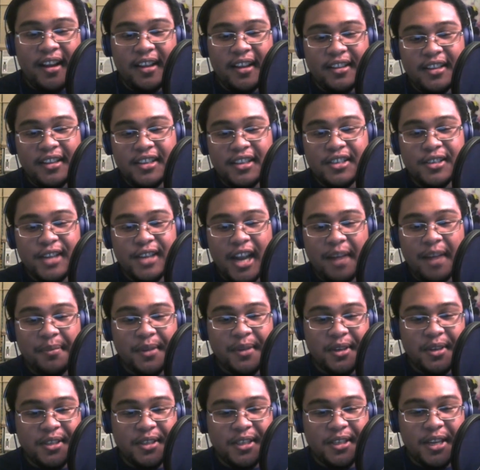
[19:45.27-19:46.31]
This chapter
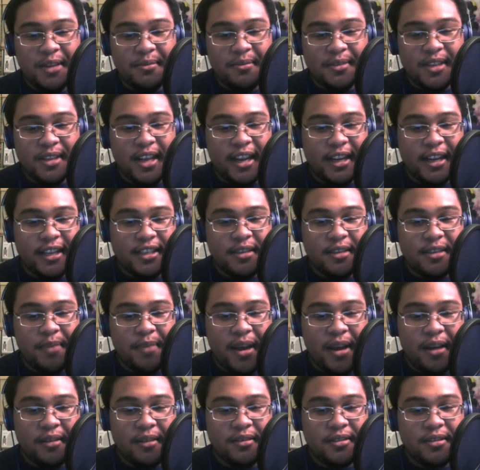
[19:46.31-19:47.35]
seems like it's
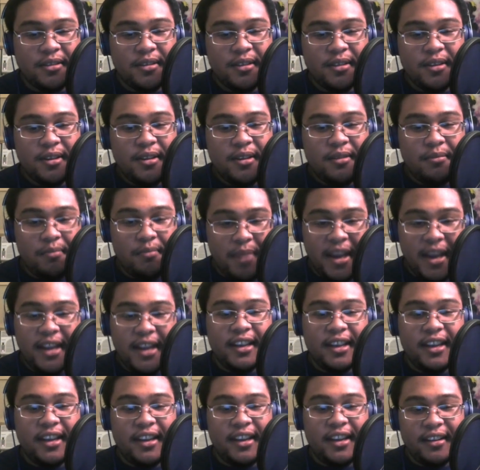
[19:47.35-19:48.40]
about
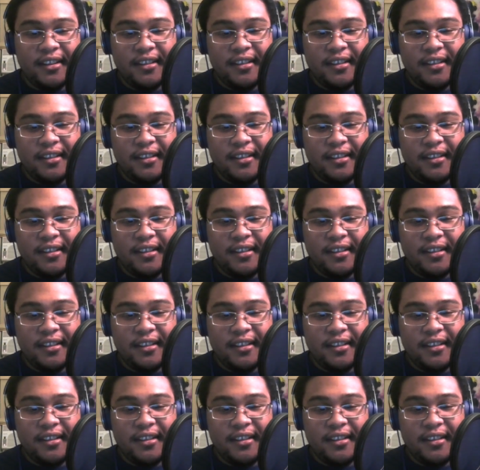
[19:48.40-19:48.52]
baking.